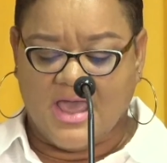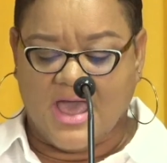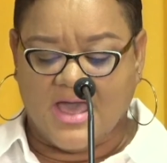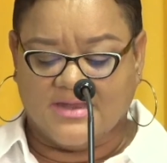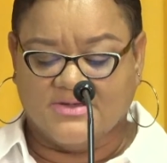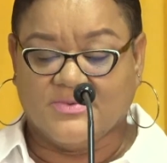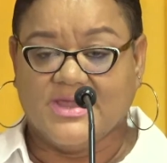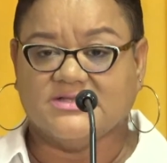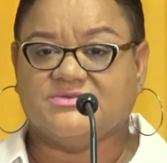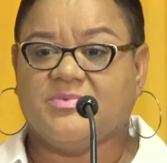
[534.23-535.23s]
and we
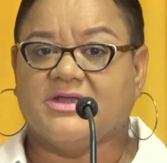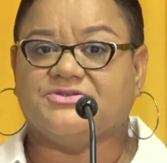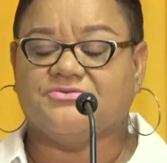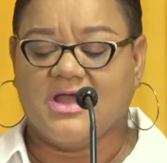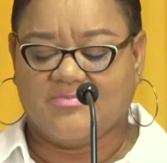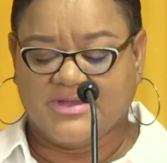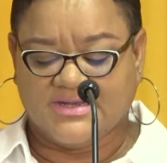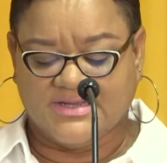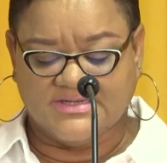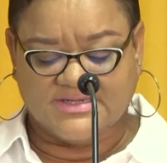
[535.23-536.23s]
expect
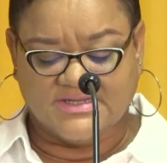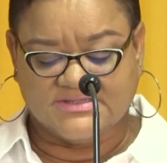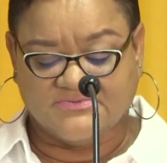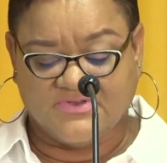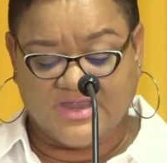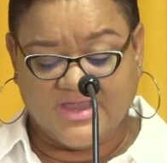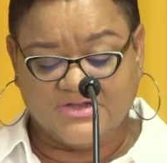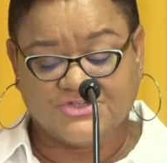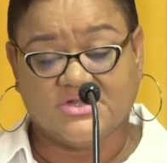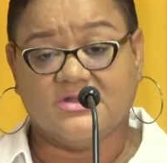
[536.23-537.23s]
rapid
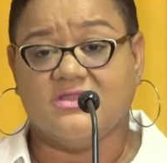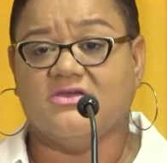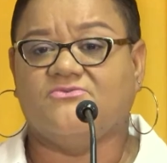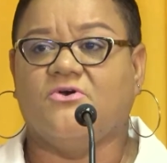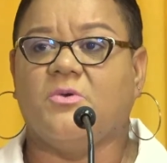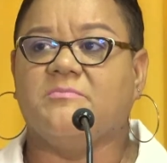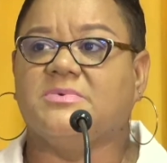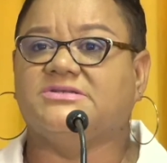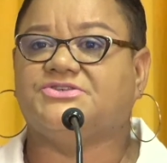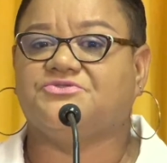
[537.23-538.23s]
intensification. Therefore, we
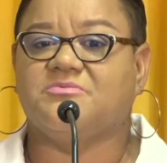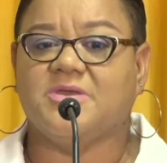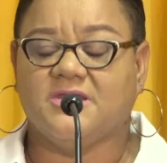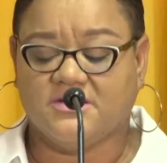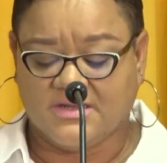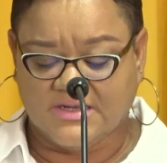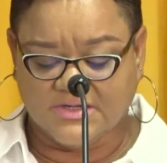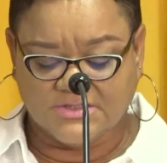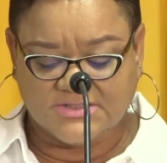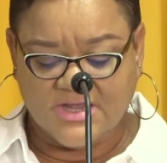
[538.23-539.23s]
must remain
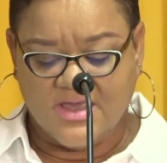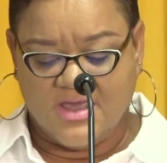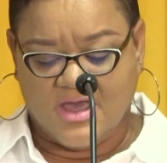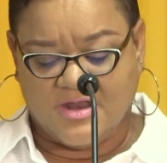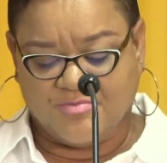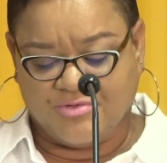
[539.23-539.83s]
alert and